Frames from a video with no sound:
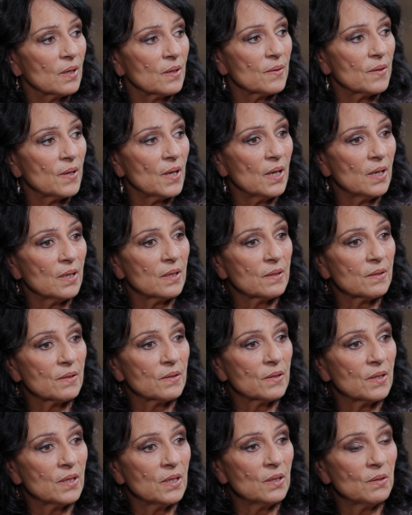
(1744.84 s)
that
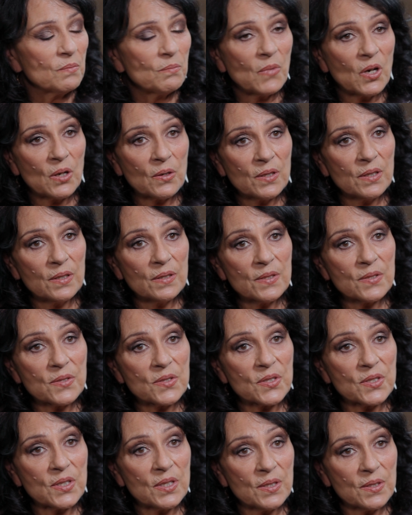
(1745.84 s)
the Māori
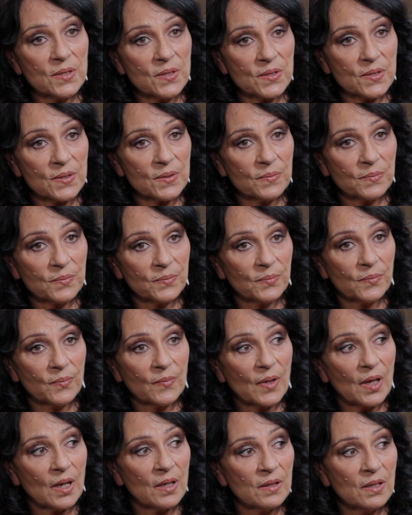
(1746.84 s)
seats
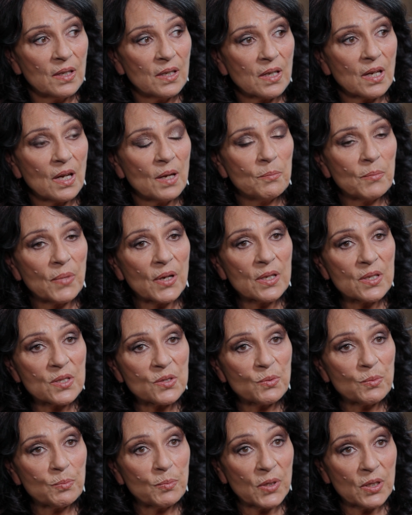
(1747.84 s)
and their
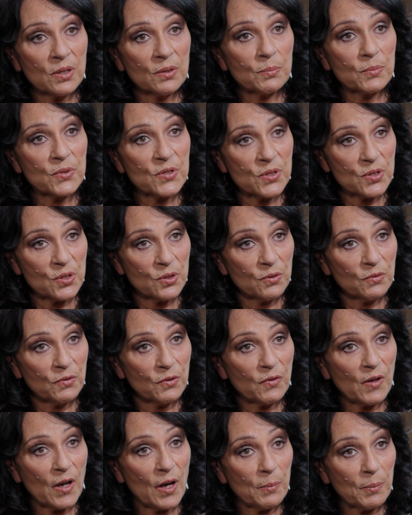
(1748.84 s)
campaigns would be the preserve
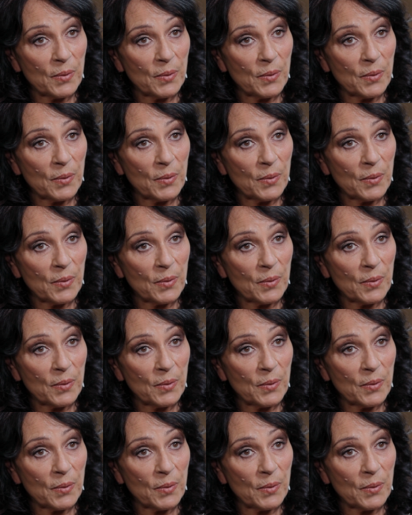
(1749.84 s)
of our